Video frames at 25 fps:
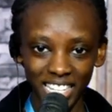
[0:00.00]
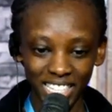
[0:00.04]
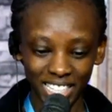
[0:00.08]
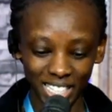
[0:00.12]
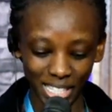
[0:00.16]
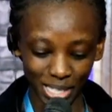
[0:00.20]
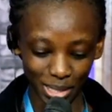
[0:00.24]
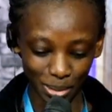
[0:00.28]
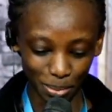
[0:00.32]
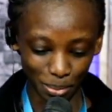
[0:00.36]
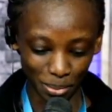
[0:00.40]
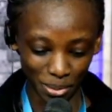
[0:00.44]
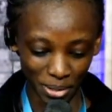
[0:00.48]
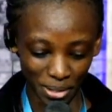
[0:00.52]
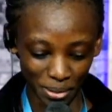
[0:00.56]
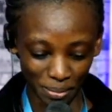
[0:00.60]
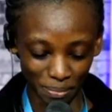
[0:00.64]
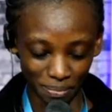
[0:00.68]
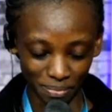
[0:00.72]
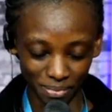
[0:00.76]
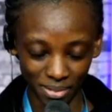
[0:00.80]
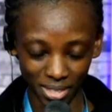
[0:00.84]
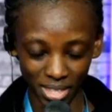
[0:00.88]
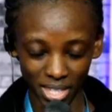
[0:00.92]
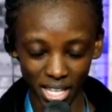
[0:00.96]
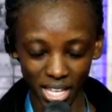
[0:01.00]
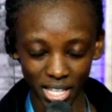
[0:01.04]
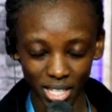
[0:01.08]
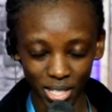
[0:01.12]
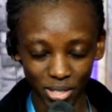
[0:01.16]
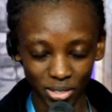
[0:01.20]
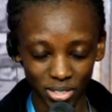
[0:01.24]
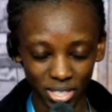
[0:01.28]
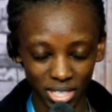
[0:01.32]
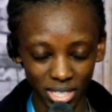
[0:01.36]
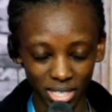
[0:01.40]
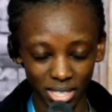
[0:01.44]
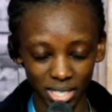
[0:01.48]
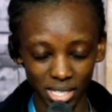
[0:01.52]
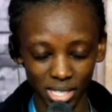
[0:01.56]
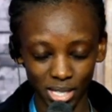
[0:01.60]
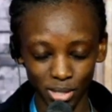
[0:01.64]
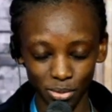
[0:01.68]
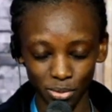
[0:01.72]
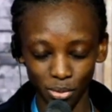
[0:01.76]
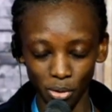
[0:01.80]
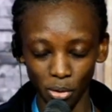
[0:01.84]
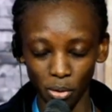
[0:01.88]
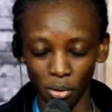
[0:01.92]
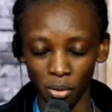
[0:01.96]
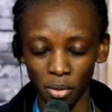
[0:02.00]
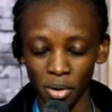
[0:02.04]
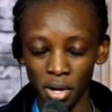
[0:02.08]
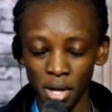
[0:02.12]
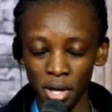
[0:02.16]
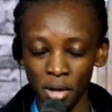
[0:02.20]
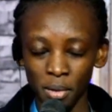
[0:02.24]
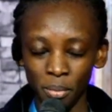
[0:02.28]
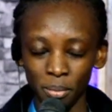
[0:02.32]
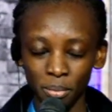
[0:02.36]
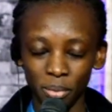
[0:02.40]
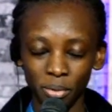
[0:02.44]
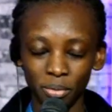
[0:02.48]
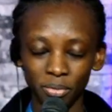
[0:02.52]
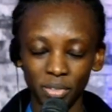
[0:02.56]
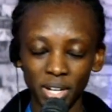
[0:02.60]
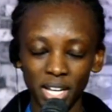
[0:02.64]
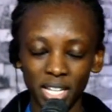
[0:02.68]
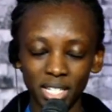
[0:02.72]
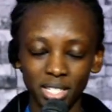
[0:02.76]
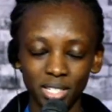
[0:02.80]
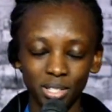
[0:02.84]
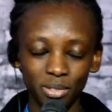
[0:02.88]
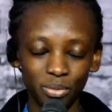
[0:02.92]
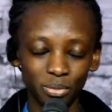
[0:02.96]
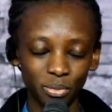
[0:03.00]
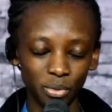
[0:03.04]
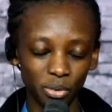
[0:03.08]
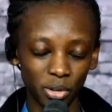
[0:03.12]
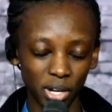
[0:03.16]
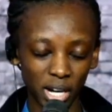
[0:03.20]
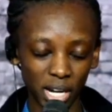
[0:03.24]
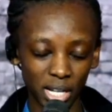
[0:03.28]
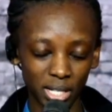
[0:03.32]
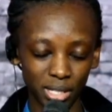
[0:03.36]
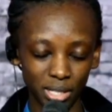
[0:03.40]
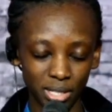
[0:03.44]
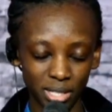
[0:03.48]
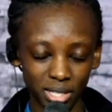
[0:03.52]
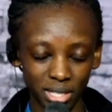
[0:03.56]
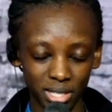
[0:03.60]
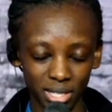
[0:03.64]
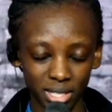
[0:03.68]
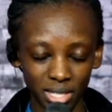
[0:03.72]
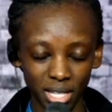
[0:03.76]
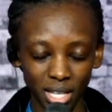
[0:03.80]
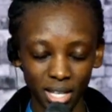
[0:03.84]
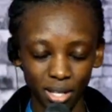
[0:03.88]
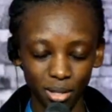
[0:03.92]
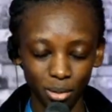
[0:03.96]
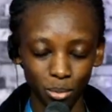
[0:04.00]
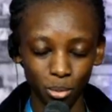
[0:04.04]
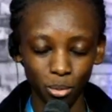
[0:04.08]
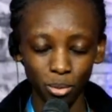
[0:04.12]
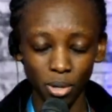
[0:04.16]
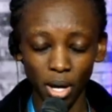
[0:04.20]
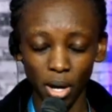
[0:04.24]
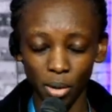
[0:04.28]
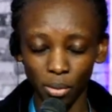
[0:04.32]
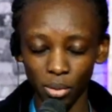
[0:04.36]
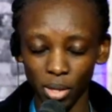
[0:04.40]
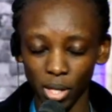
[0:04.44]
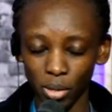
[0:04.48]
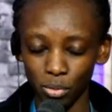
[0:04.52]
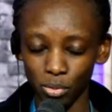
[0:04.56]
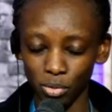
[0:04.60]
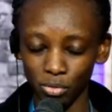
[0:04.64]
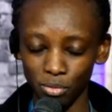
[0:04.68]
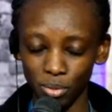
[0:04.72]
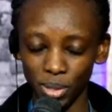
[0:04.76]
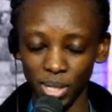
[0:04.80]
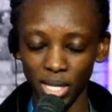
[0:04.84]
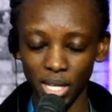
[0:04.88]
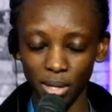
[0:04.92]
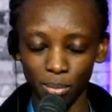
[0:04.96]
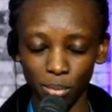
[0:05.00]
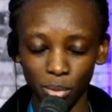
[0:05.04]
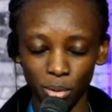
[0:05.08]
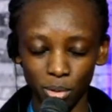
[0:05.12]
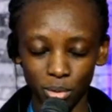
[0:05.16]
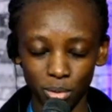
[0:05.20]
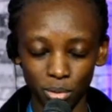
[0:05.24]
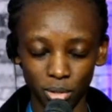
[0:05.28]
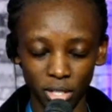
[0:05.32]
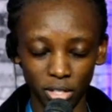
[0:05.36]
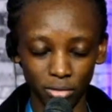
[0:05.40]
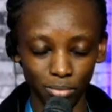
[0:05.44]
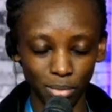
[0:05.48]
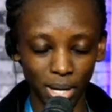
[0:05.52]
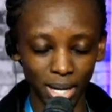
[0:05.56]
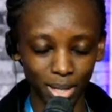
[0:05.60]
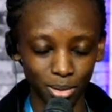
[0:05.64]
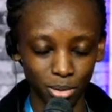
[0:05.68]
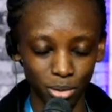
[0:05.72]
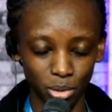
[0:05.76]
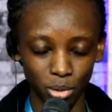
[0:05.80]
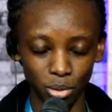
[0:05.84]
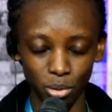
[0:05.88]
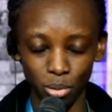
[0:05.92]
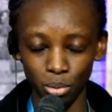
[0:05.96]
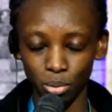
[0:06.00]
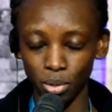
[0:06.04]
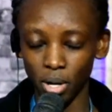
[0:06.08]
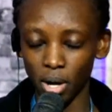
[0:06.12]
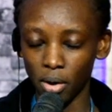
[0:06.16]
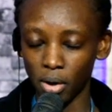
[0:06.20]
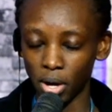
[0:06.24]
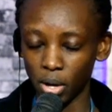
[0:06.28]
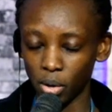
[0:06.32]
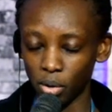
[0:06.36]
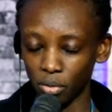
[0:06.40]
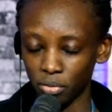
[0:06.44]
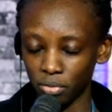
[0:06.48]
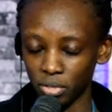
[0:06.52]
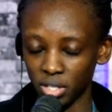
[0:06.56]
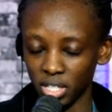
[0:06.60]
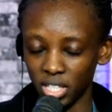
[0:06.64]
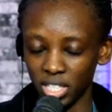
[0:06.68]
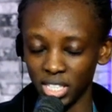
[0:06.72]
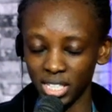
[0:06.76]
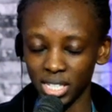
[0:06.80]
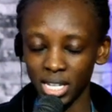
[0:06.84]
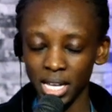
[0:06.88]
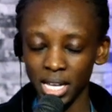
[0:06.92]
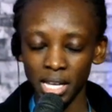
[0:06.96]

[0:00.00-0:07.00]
Let's pray. Thank you, Jesus, for providing for us throughout that we've been able to give back to you through our offering.